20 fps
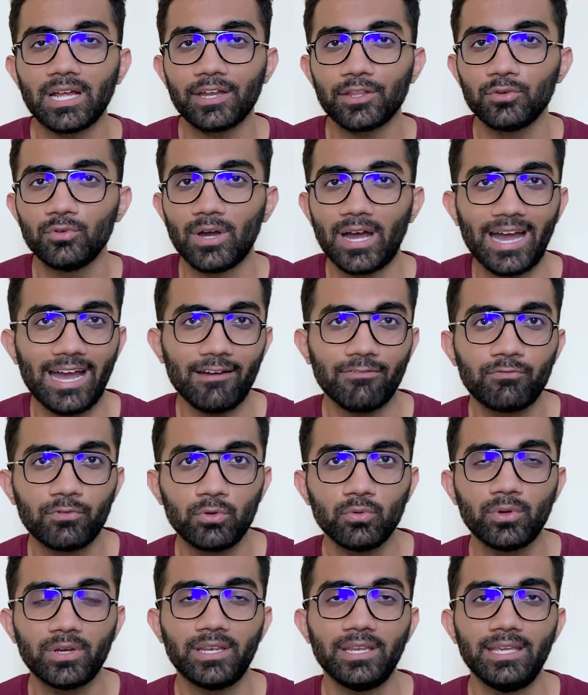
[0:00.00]
that you have
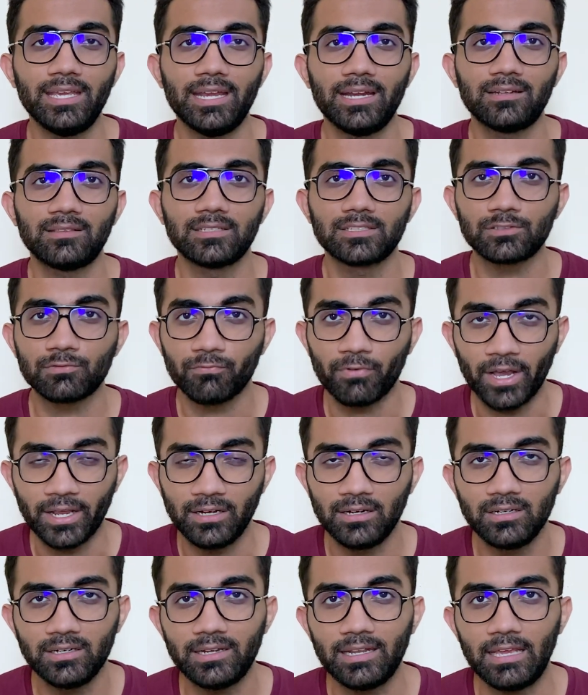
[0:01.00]
to create this
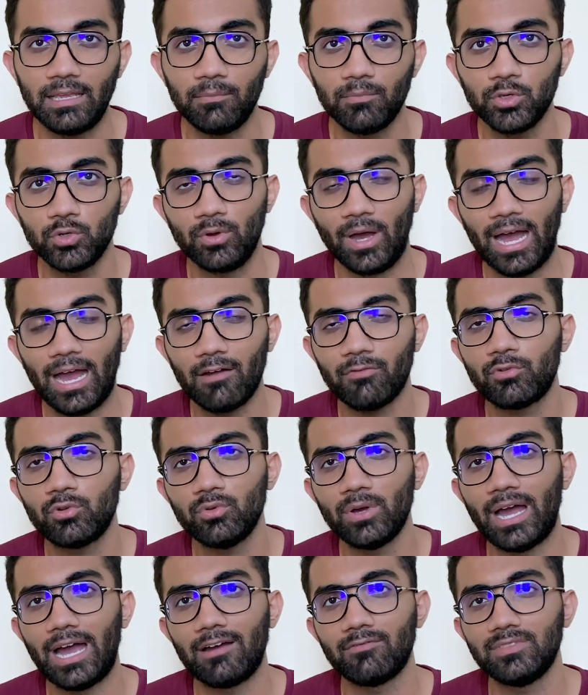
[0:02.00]
final team. You have to
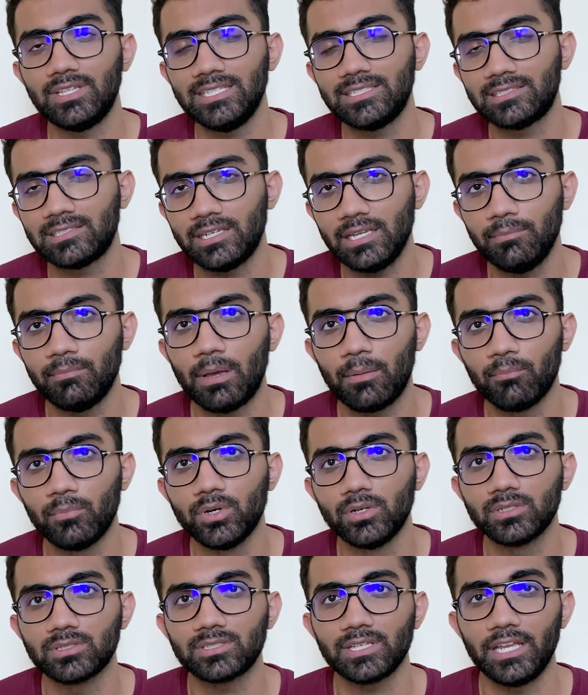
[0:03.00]
have these three
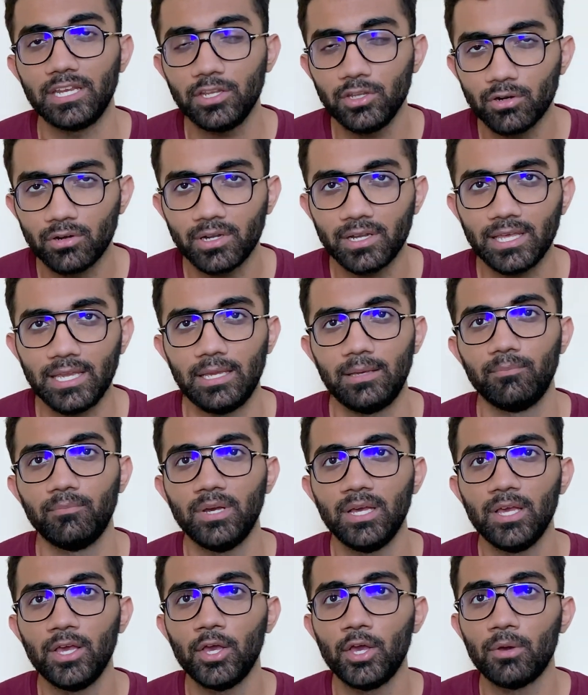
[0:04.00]
members in your
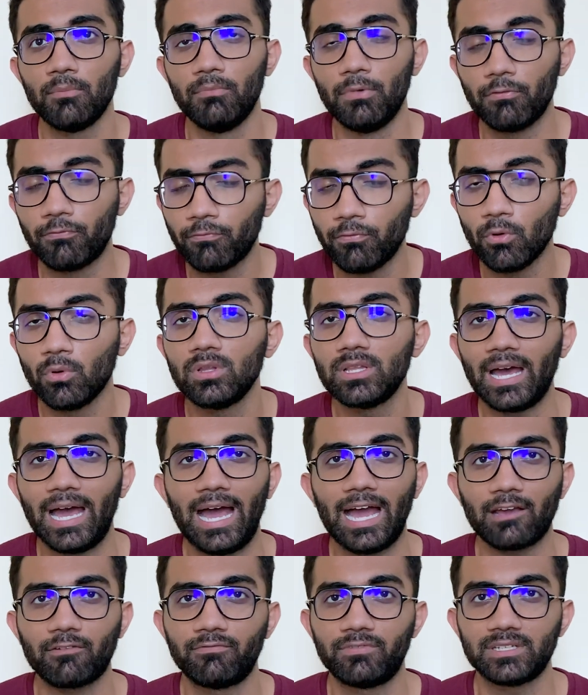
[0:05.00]
team before the
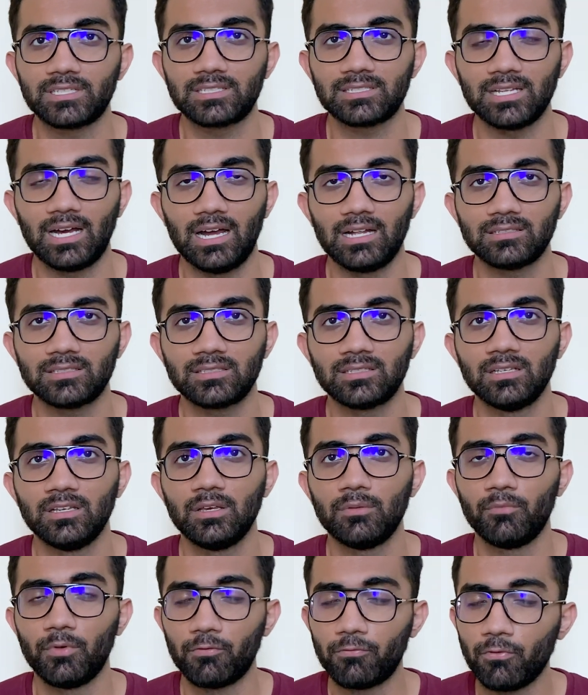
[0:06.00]
Hackfest starts,
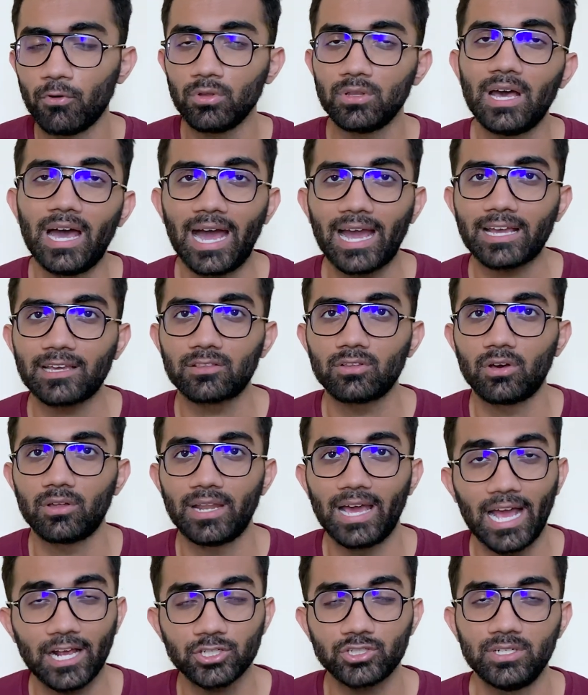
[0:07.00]
before the hackathon
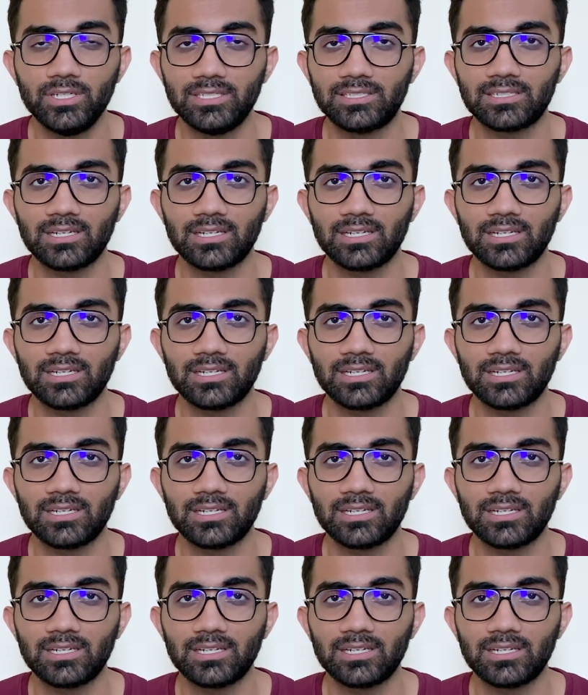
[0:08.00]
actually